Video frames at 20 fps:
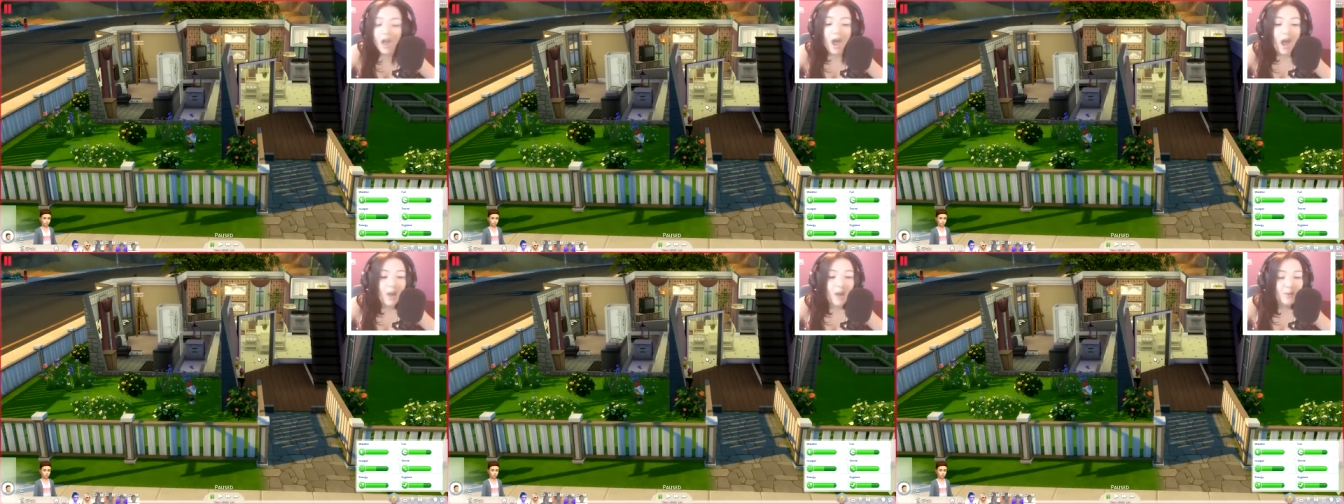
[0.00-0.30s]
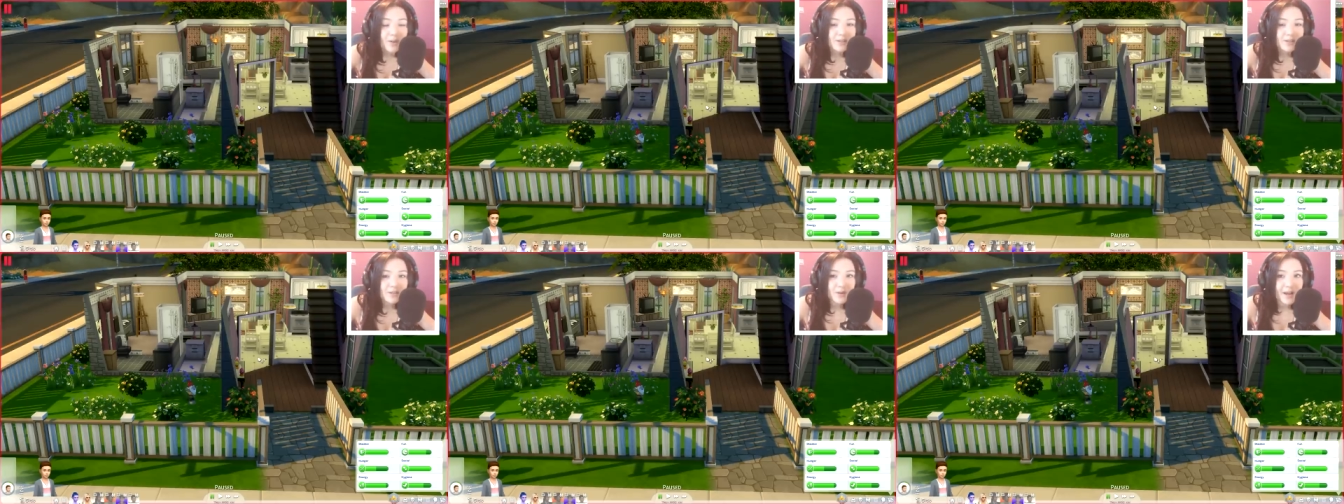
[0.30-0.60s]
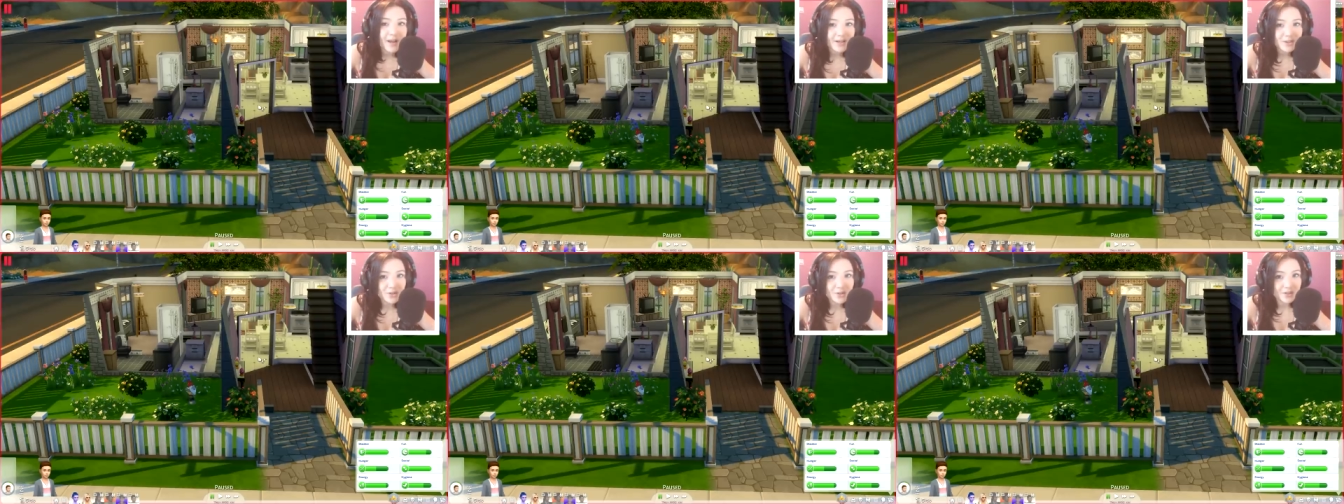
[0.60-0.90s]
I want to
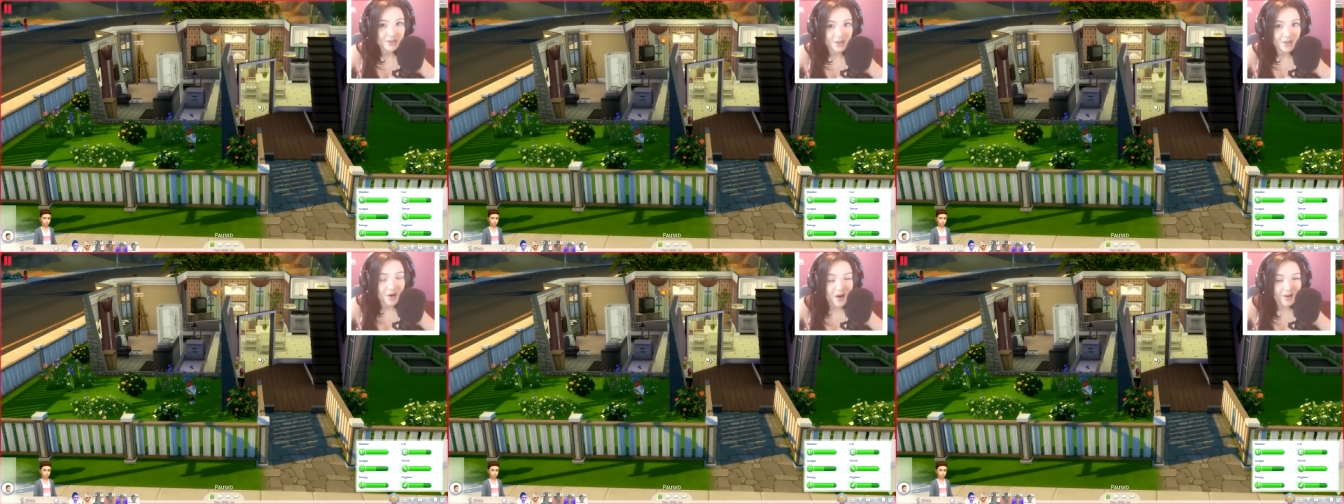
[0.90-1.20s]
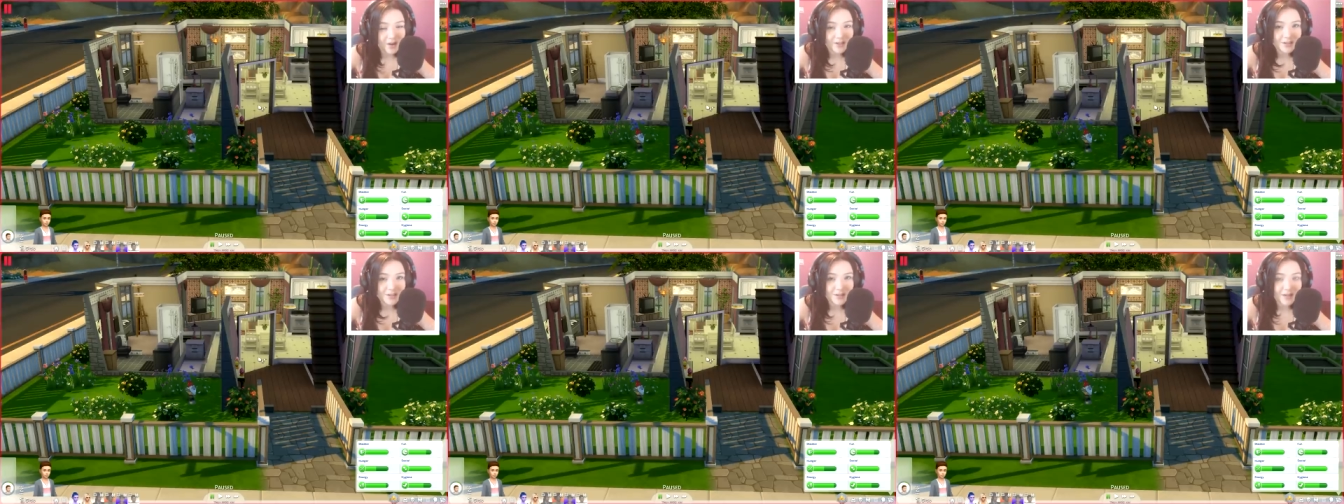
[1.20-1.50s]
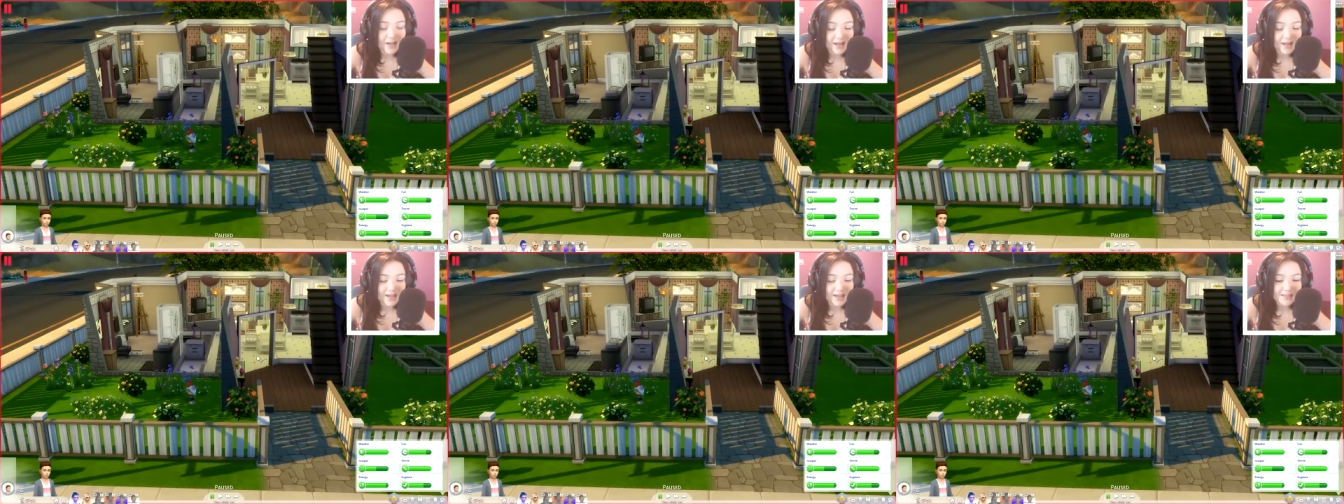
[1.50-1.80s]
actually talk to you
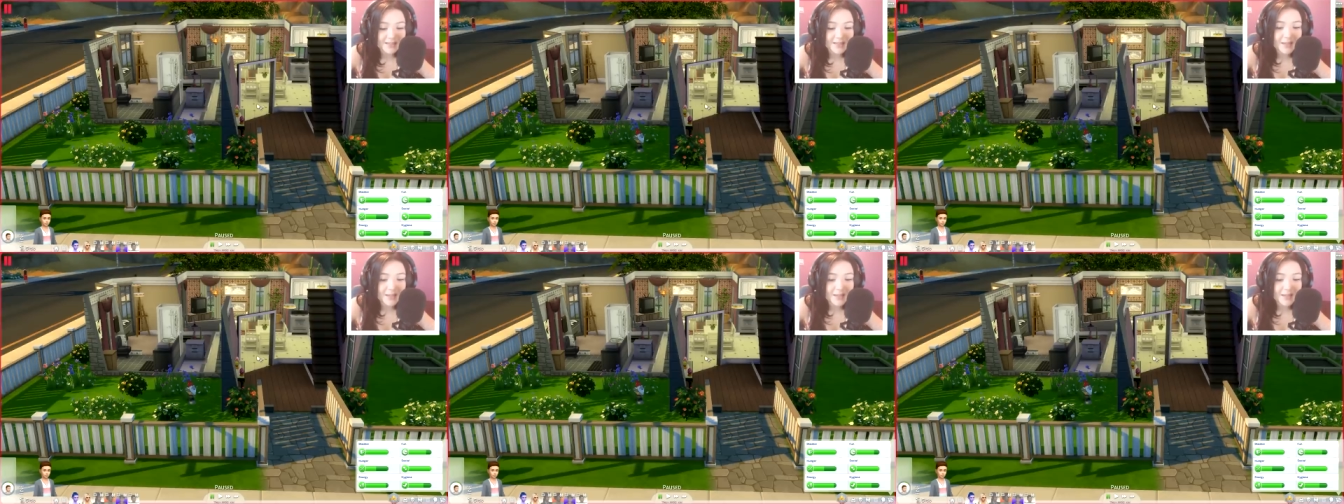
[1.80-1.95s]
guys